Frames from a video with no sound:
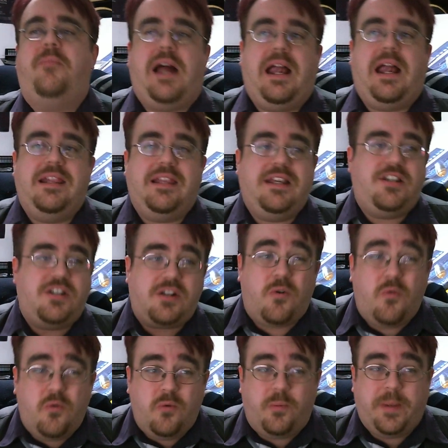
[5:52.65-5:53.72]
And they should
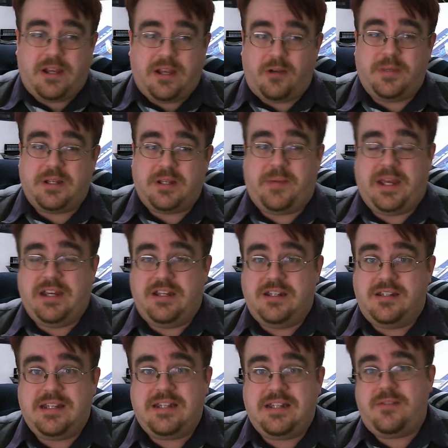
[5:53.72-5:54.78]
all be comic
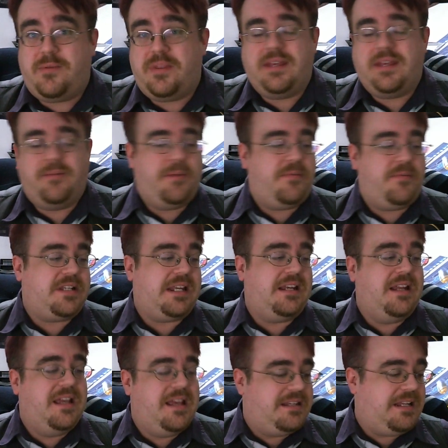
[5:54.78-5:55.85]
pages. This is one thing people have
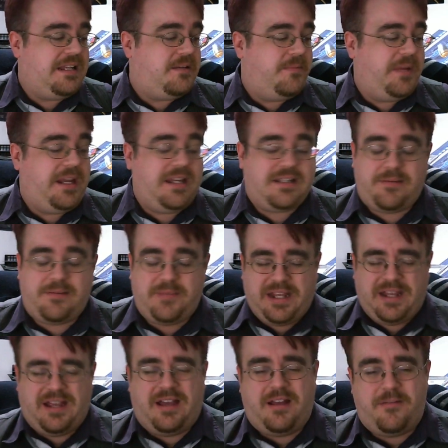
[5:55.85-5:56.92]
said to me.
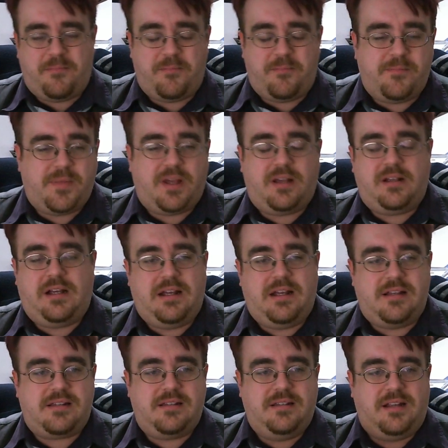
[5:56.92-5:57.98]
Somebody
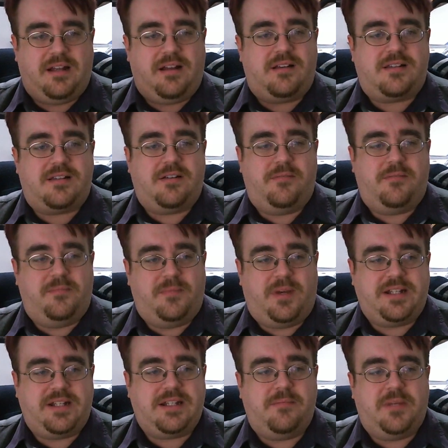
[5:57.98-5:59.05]
asked on
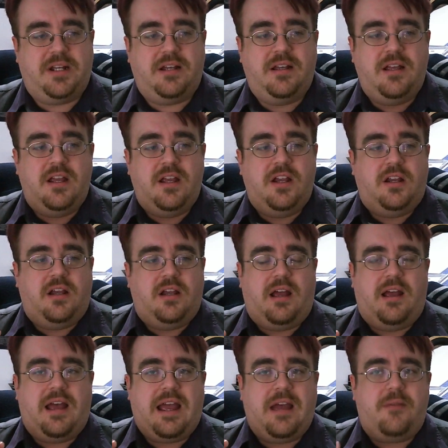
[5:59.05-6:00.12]
my Tumblr,
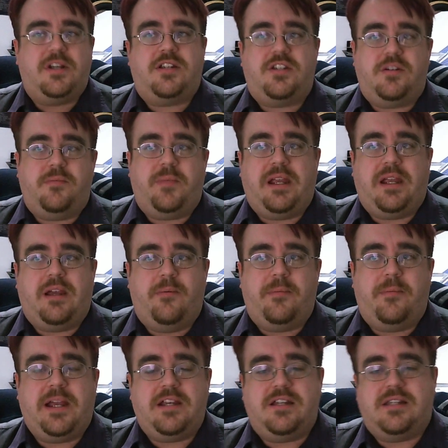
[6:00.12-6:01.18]
how much should be
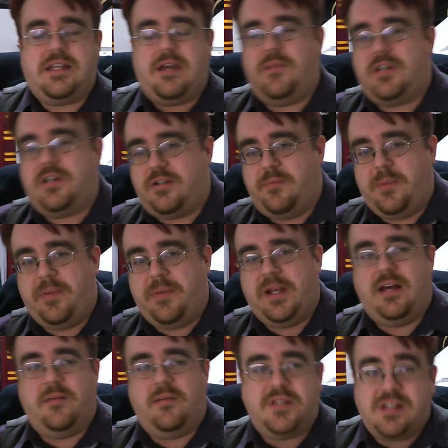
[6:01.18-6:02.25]
comic pages, how much should be
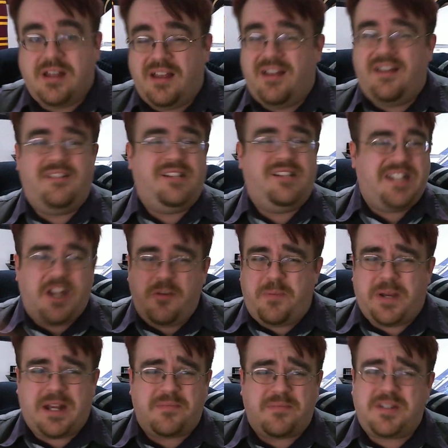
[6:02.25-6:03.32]
pin-ups. No
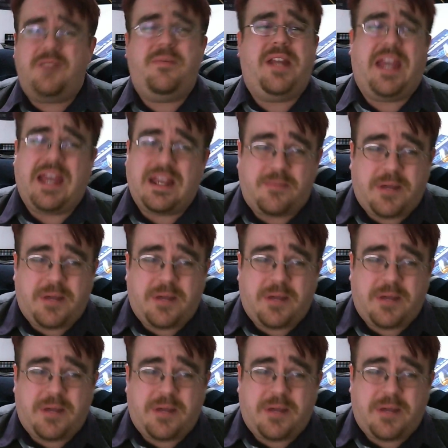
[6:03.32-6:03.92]
pin-ups. Nobody cares